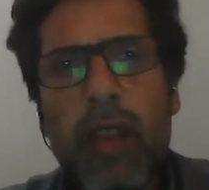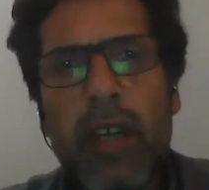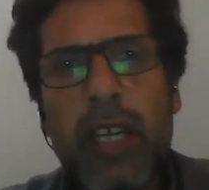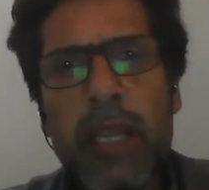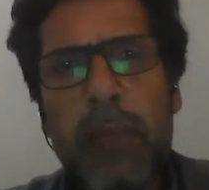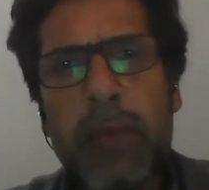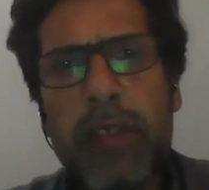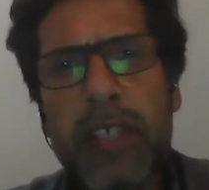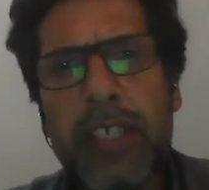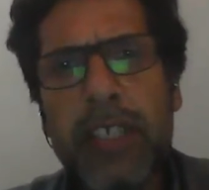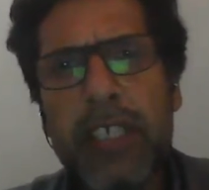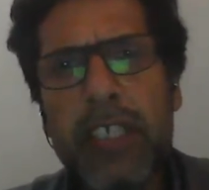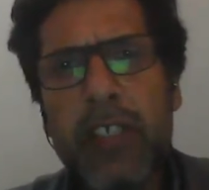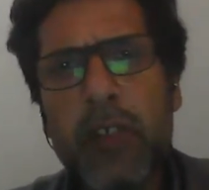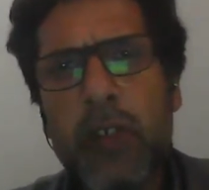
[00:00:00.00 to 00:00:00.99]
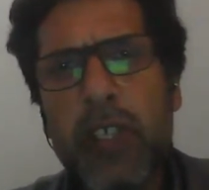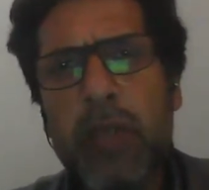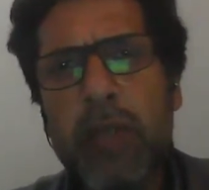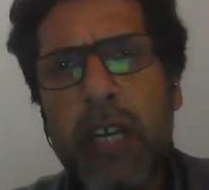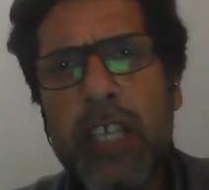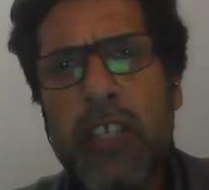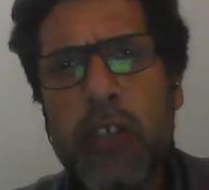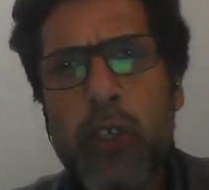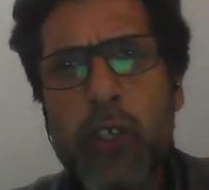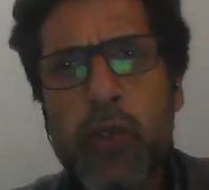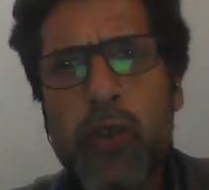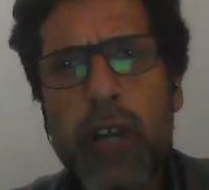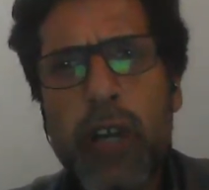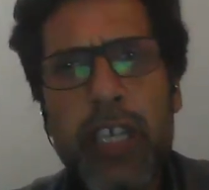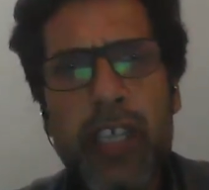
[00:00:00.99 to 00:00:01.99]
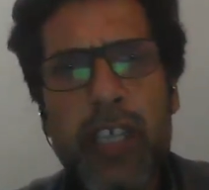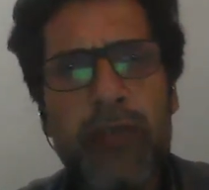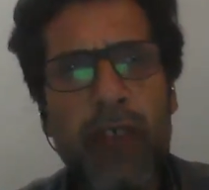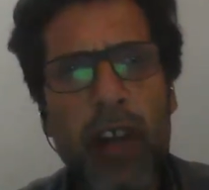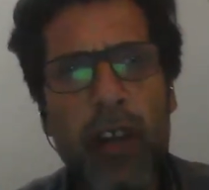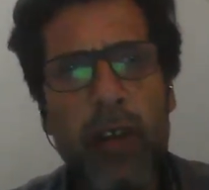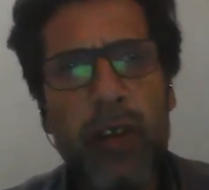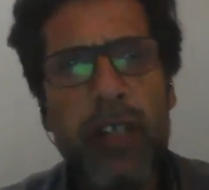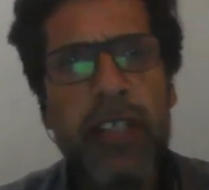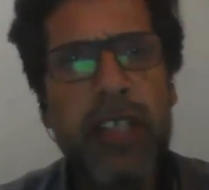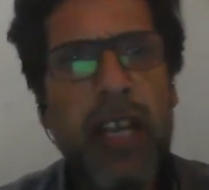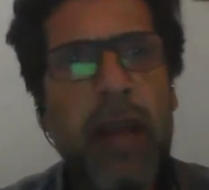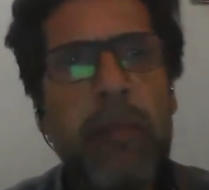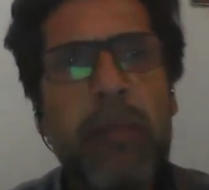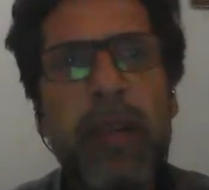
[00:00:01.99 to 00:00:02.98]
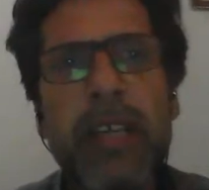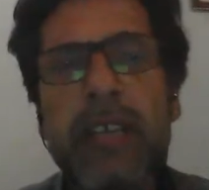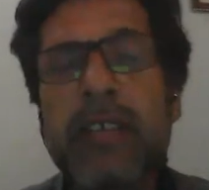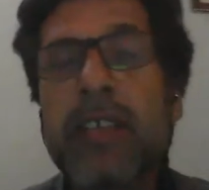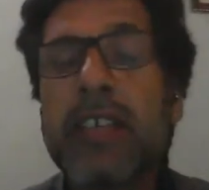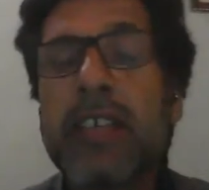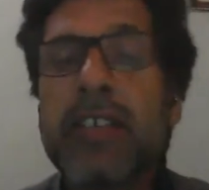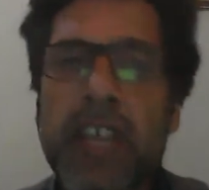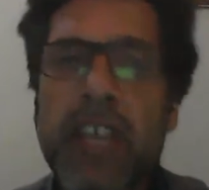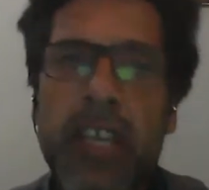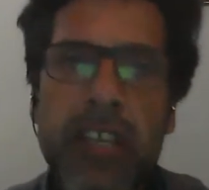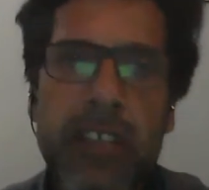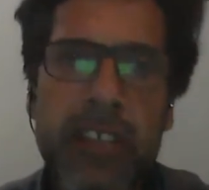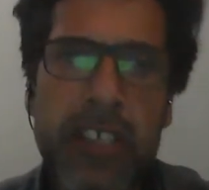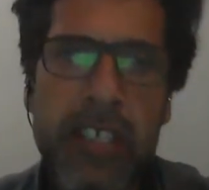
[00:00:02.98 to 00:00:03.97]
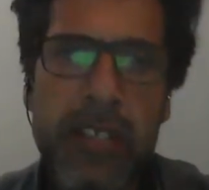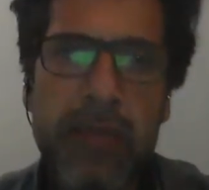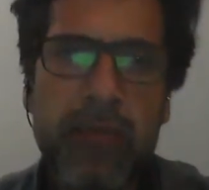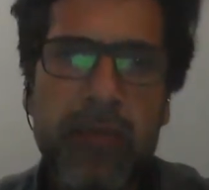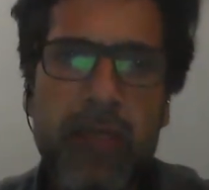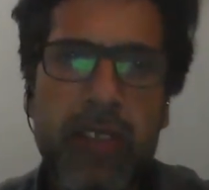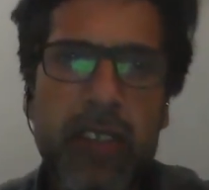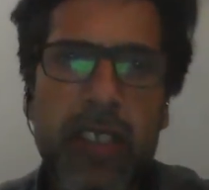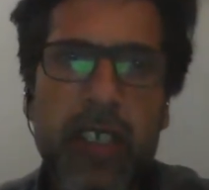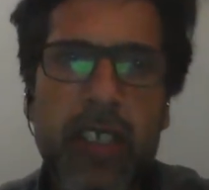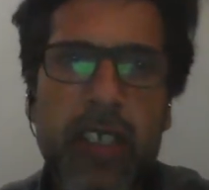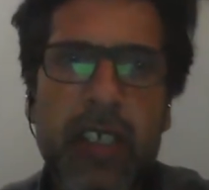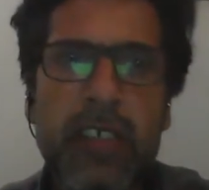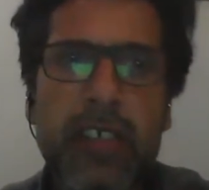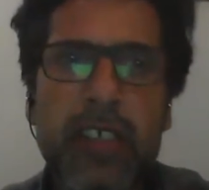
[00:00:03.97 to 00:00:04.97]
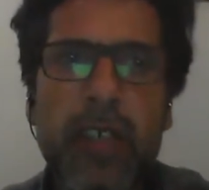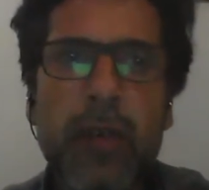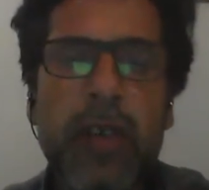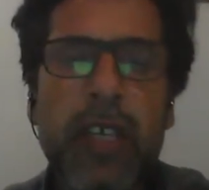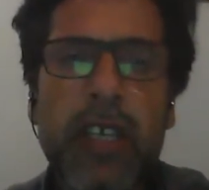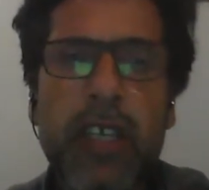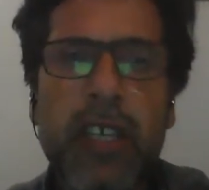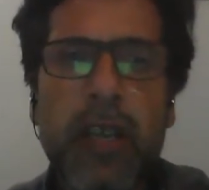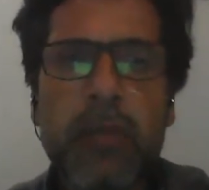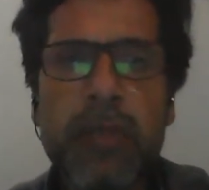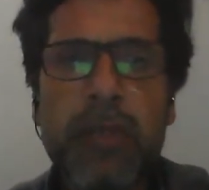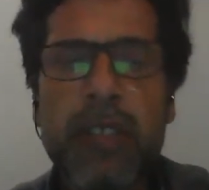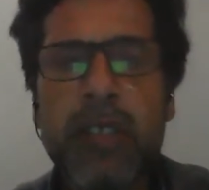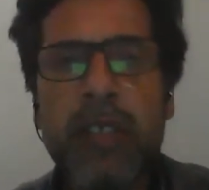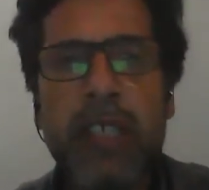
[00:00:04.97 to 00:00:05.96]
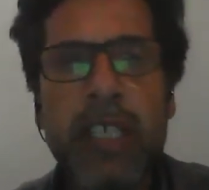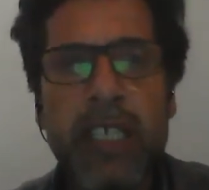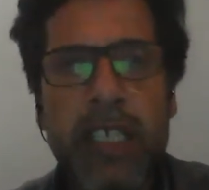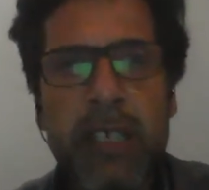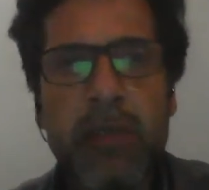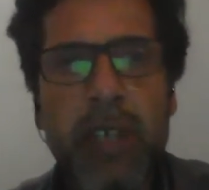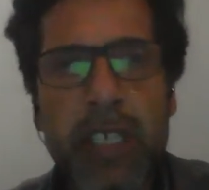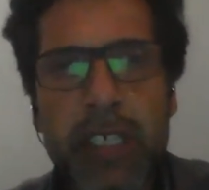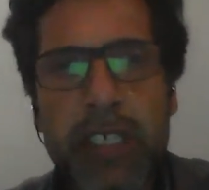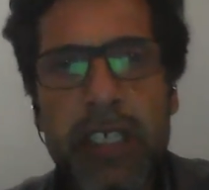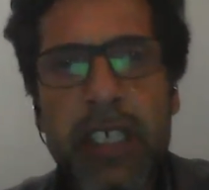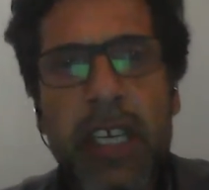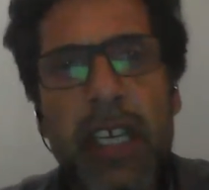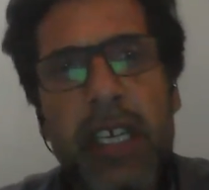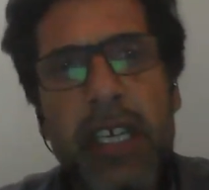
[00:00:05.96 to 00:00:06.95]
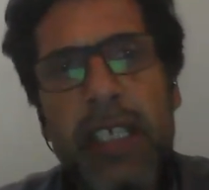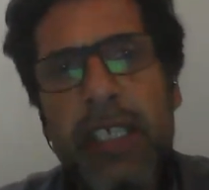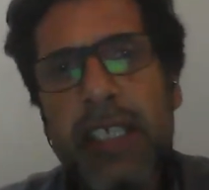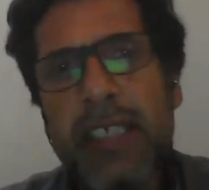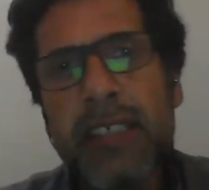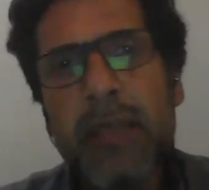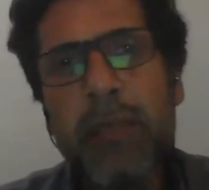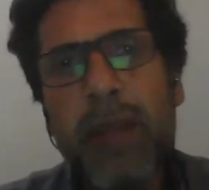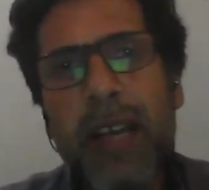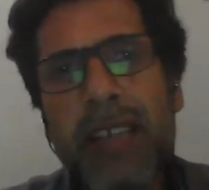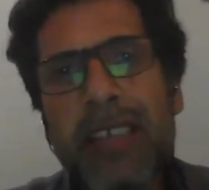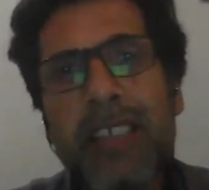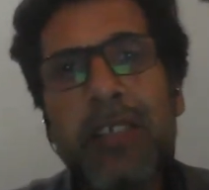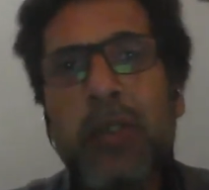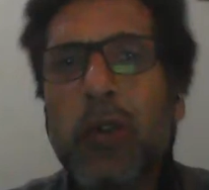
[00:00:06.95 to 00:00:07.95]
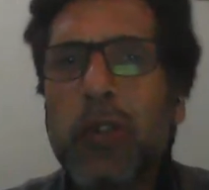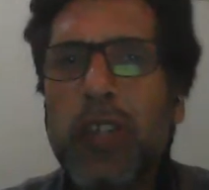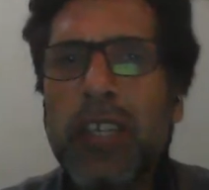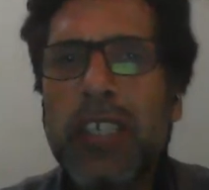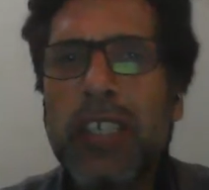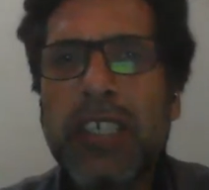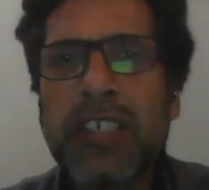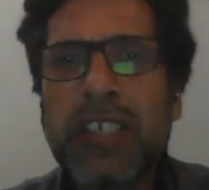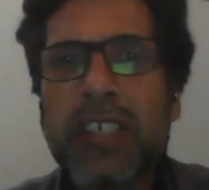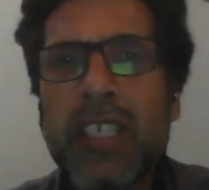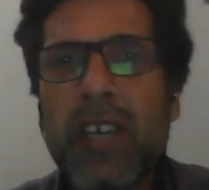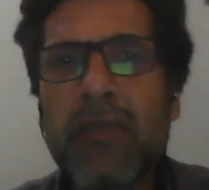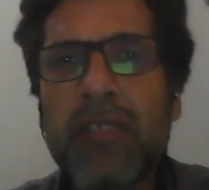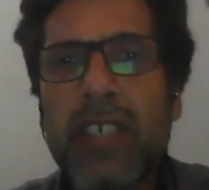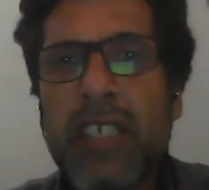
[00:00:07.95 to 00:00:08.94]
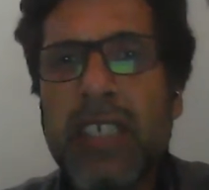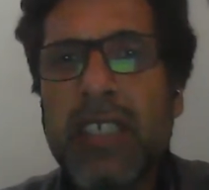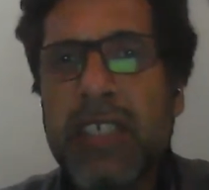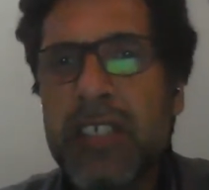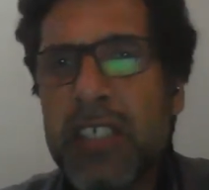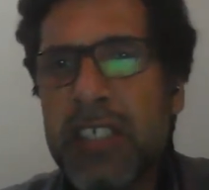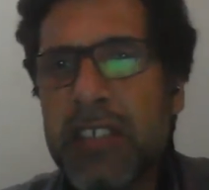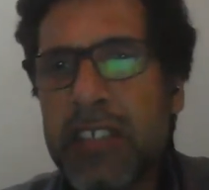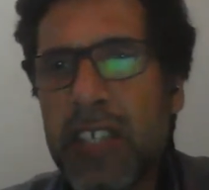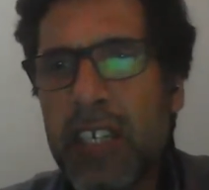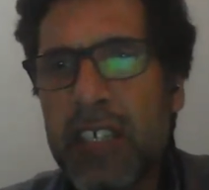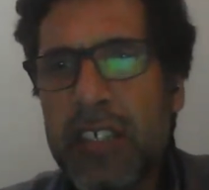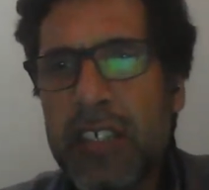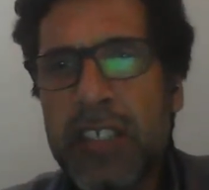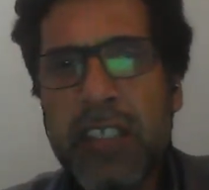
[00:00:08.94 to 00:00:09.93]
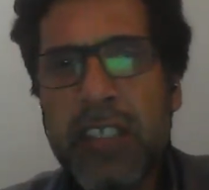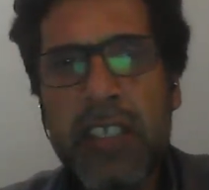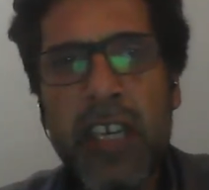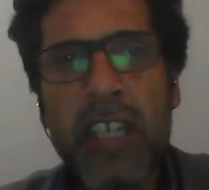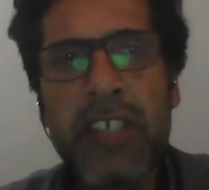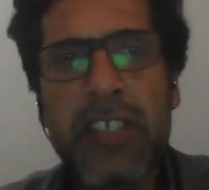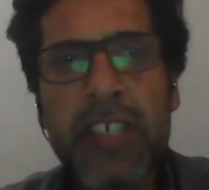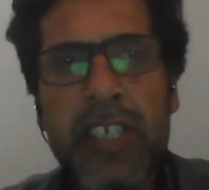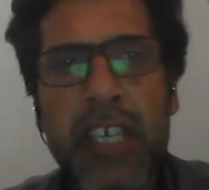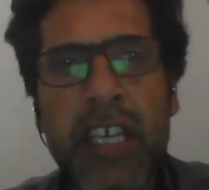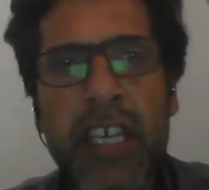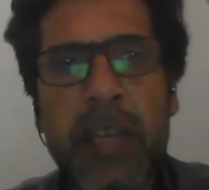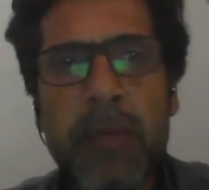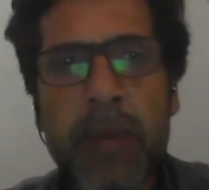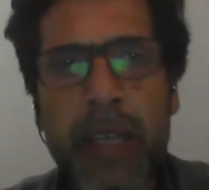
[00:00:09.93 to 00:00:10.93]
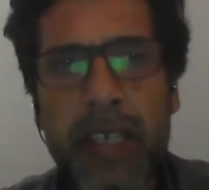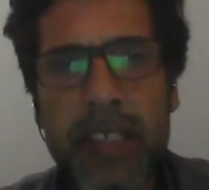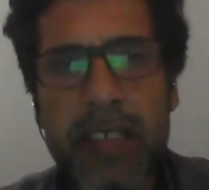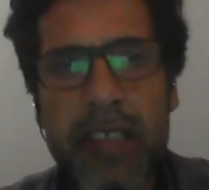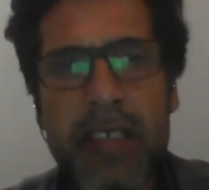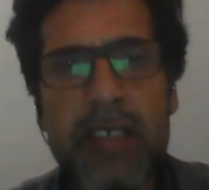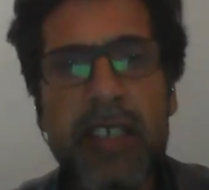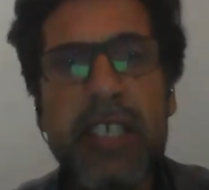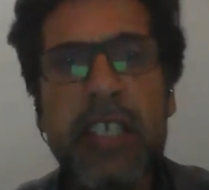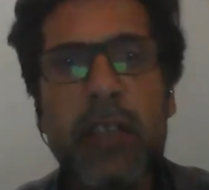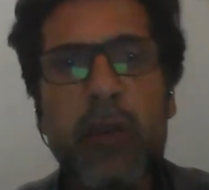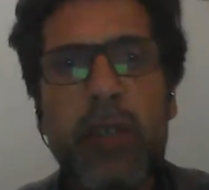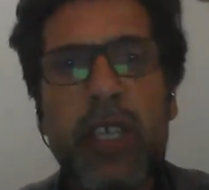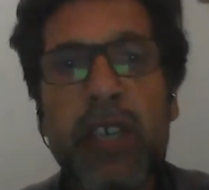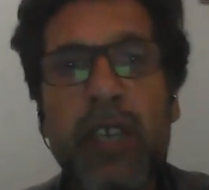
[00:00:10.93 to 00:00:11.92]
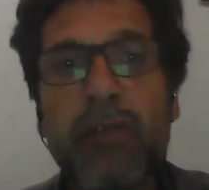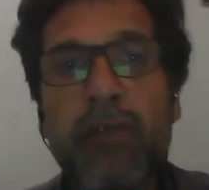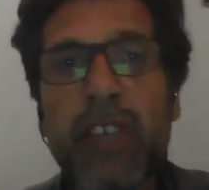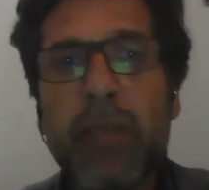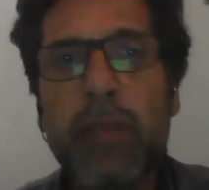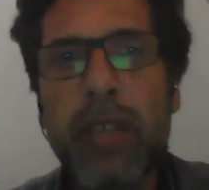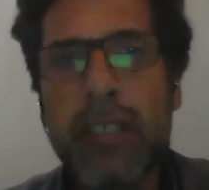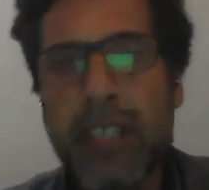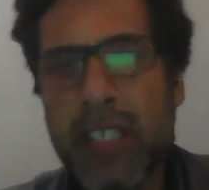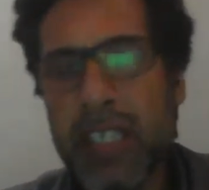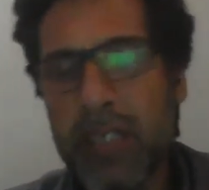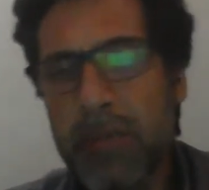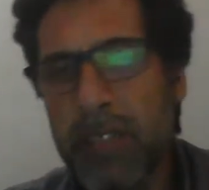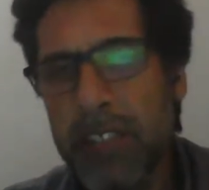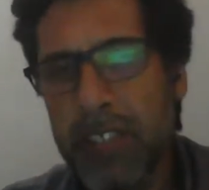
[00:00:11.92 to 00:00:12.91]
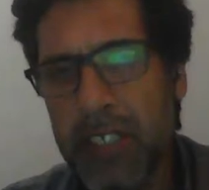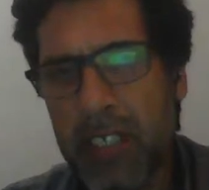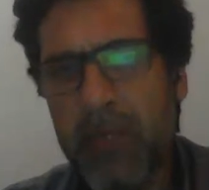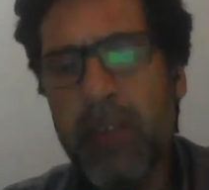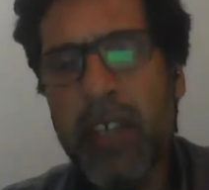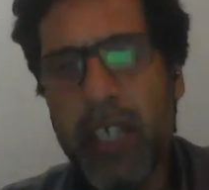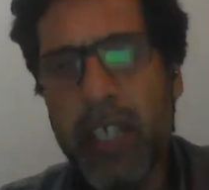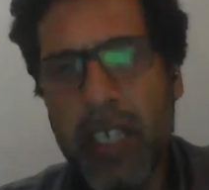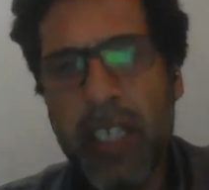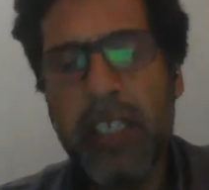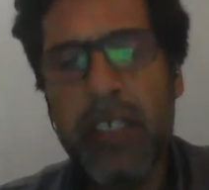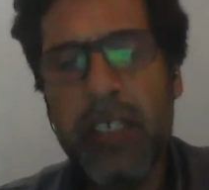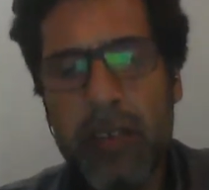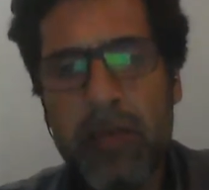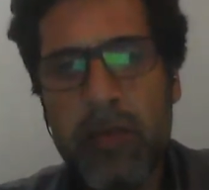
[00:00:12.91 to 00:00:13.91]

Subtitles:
represented solely by Joshua and his followers, embrace Christianity. So here comes the great divide. This implies a total rejection of the indigenous religion, culture, and practices, including female circumcision, another